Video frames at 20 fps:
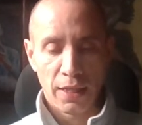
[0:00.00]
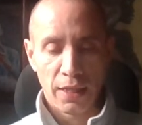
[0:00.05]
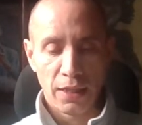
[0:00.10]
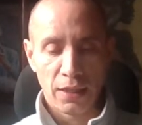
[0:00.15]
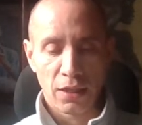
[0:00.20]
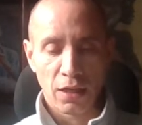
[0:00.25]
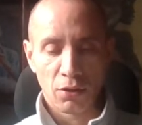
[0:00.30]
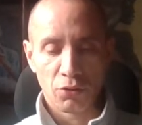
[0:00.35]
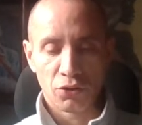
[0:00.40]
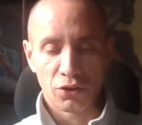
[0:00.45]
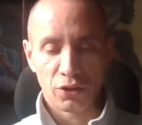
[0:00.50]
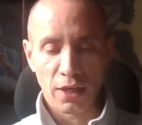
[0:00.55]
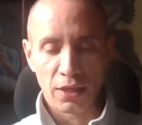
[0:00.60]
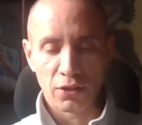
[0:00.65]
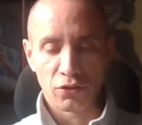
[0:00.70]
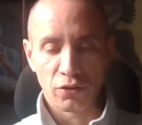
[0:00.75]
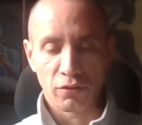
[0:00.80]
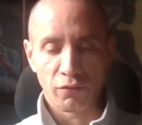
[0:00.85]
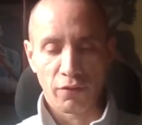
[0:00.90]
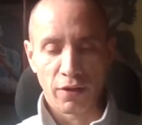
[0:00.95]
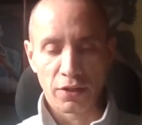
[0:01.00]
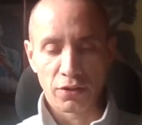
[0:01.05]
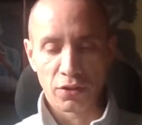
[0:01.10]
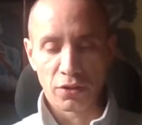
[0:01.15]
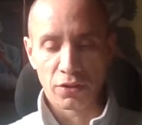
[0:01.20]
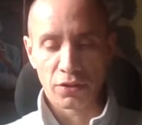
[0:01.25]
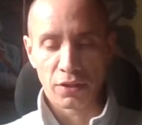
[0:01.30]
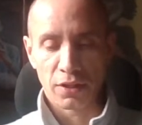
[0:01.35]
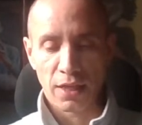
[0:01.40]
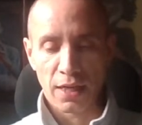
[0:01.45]
egocentric
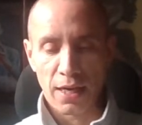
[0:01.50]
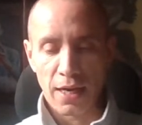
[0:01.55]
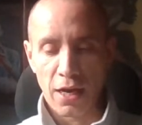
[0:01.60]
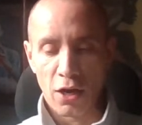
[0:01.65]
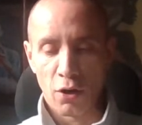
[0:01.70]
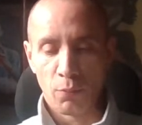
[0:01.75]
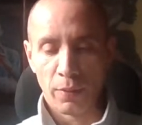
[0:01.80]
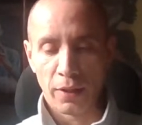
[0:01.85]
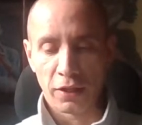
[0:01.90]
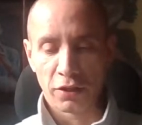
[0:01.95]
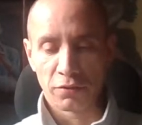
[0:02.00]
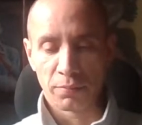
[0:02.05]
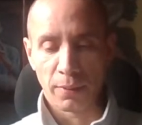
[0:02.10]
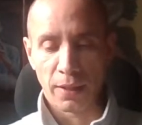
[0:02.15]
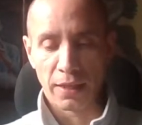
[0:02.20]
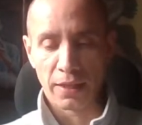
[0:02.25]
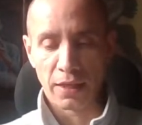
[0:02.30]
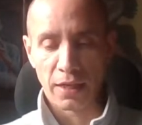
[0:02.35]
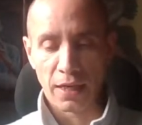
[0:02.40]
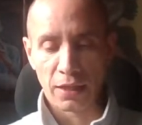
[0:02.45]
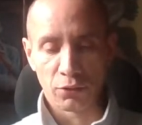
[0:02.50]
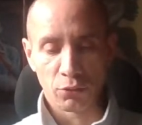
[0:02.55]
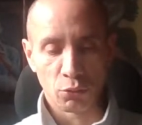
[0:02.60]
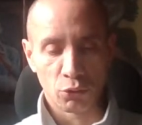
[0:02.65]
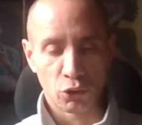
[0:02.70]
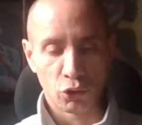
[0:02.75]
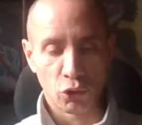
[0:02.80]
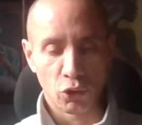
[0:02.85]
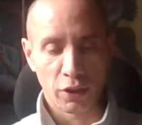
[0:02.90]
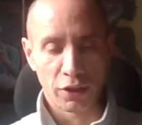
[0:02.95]
reasons, help explain the electoral
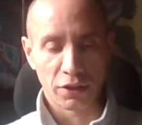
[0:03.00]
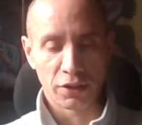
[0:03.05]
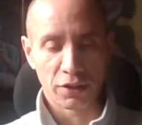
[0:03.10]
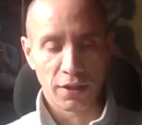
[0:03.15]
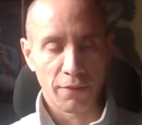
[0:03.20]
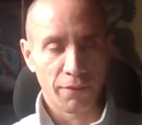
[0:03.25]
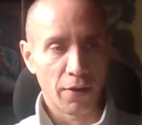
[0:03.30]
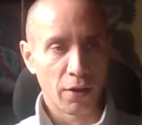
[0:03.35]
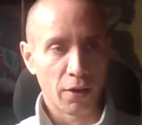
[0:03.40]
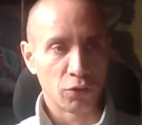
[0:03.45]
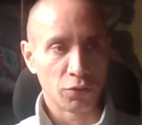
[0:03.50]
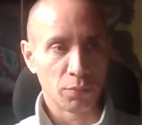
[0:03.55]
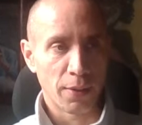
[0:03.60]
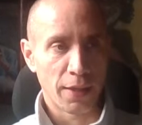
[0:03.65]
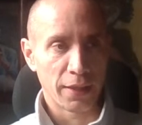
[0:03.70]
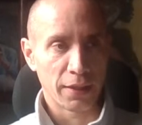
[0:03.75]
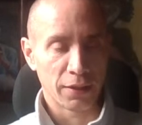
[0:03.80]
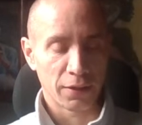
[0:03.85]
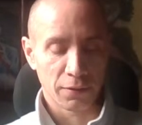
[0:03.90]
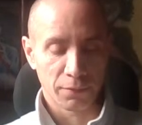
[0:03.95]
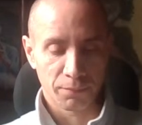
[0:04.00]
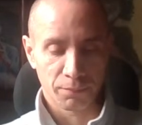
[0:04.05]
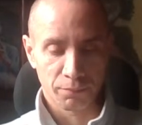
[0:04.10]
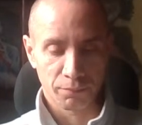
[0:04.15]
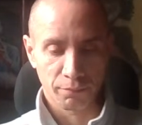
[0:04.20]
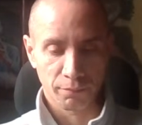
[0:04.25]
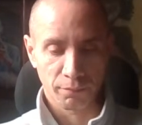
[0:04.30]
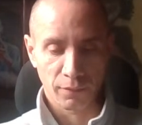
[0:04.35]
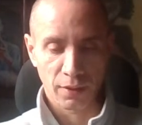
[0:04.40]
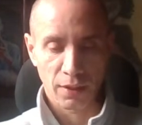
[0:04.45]
choice that voters make.
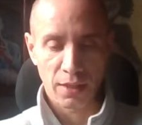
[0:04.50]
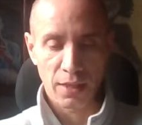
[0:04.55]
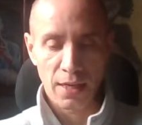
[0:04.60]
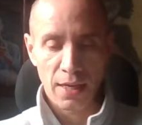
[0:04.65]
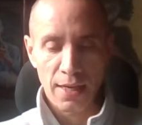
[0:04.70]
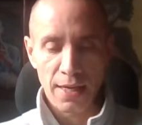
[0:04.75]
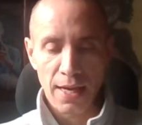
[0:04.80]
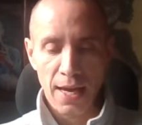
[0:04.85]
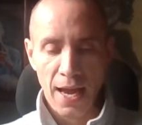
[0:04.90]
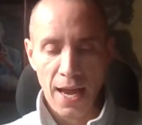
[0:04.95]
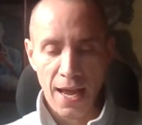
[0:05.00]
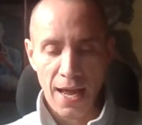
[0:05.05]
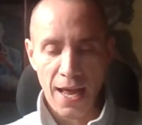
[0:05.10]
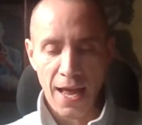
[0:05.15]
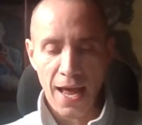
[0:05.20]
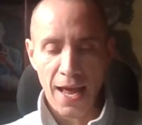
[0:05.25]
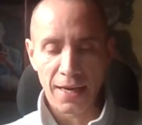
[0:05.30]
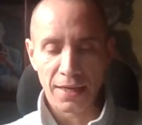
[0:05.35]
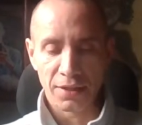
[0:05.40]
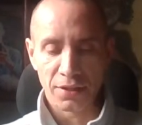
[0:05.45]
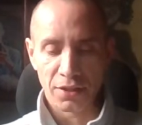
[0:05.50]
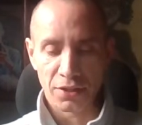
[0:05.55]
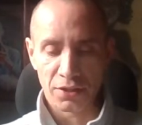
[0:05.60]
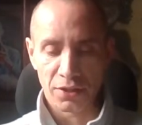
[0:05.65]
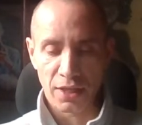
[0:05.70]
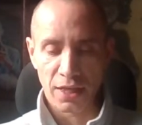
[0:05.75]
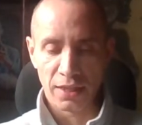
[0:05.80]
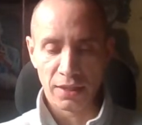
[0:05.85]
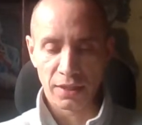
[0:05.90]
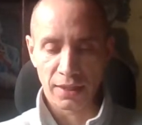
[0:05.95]
Our analysts
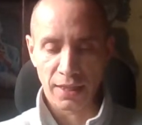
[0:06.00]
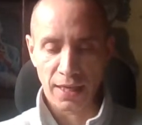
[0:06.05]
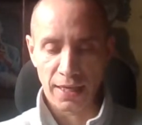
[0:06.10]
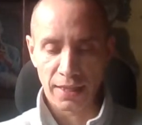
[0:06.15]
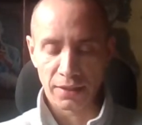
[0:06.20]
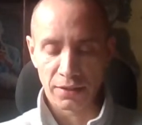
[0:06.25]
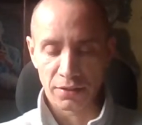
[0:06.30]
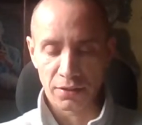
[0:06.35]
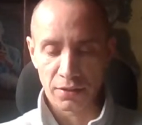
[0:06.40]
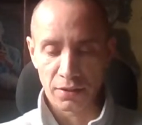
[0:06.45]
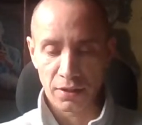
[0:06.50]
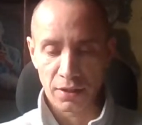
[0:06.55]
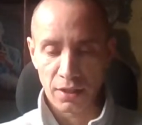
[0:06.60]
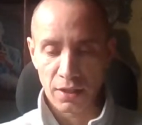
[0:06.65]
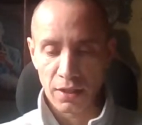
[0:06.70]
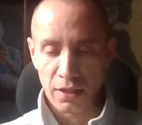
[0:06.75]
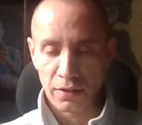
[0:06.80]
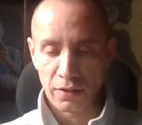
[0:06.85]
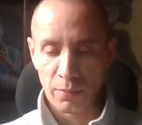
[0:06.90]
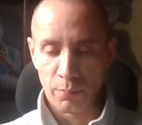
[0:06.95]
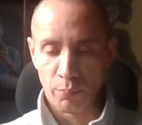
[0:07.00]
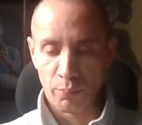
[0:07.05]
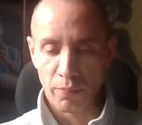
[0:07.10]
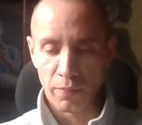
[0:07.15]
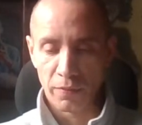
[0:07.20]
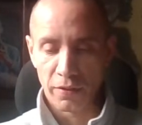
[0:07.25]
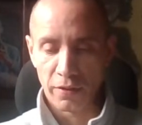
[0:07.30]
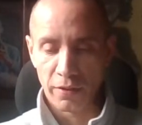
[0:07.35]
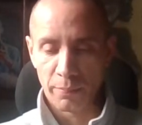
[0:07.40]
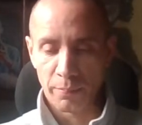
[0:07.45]
indicate
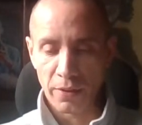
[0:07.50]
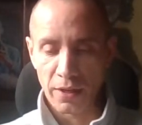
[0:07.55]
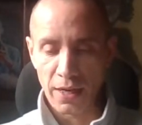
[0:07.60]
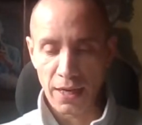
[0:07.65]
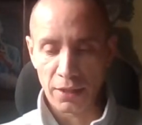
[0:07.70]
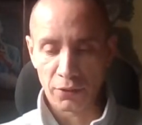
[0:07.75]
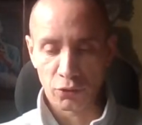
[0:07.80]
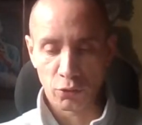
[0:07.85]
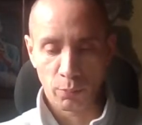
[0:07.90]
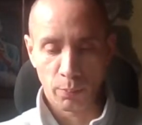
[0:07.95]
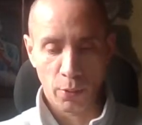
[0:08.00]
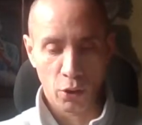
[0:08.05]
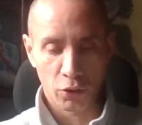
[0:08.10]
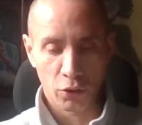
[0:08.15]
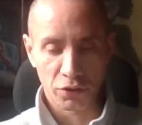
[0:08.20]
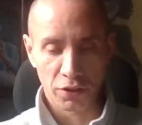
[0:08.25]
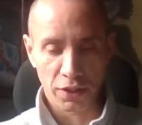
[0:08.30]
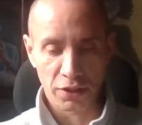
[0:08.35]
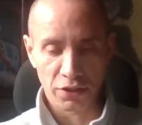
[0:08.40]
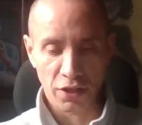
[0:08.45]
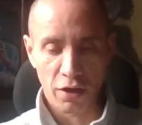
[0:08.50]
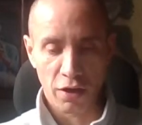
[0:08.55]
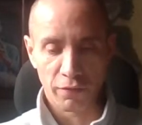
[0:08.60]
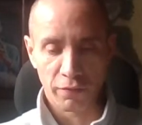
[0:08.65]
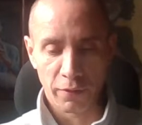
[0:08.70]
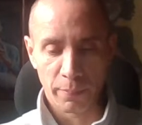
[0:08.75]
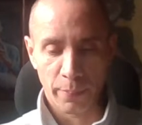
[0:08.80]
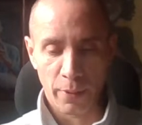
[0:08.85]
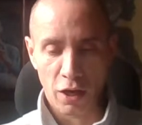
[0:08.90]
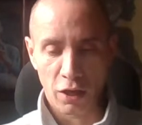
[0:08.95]
the electoral politics over
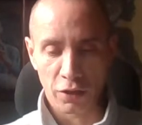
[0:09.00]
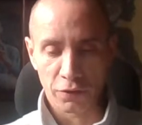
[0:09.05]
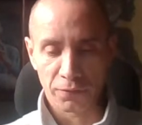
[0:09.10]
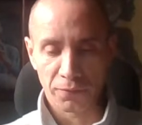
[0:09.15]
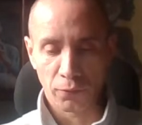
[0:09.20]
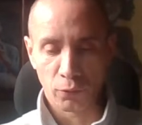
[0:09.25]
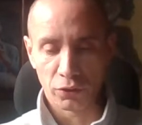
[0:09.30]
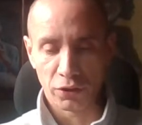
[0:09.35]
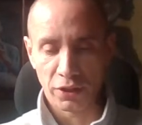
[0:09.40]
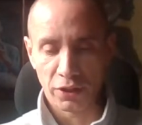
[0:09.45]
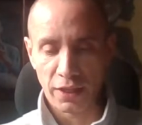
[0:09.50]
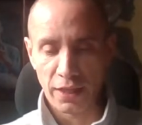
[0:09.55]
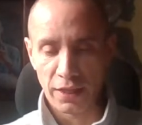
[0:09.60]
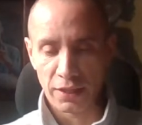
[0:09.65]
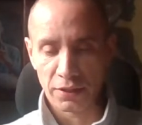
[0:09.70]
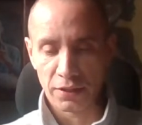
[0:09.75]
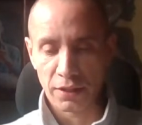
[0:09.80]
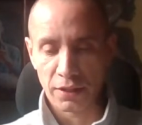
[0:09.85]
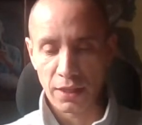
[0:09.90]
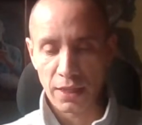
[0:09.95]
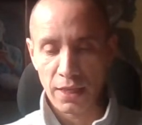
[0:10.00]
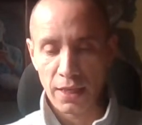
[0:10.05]
the past 40 years.